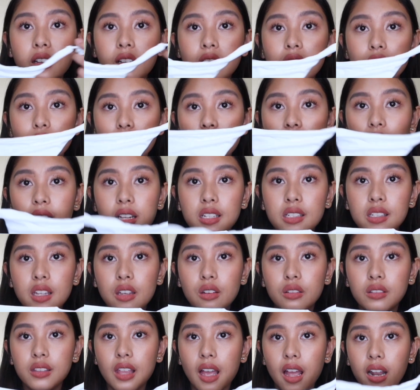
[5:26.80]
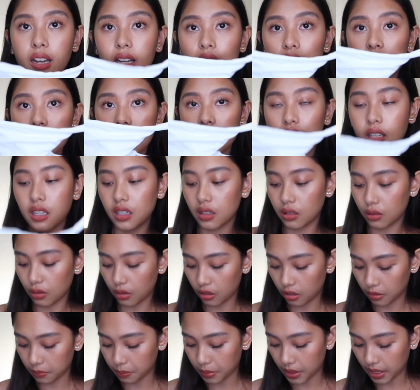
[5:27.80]
So, naalis na yung tali niya dito,
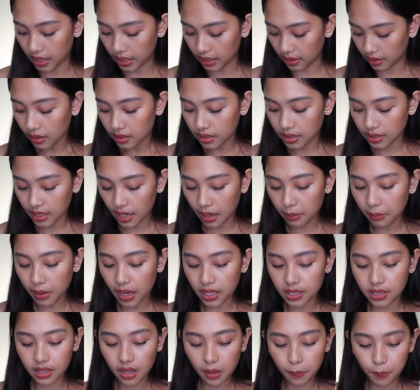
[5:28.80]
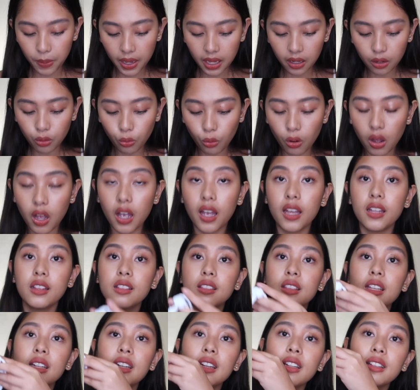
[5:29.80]
but same as the pink
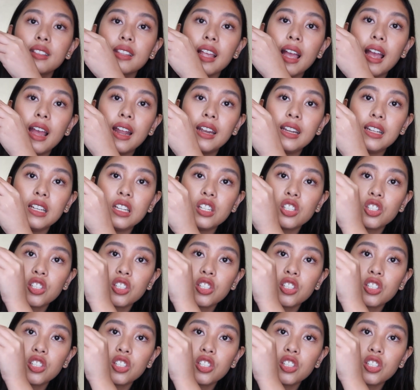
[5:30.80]
one, tinatali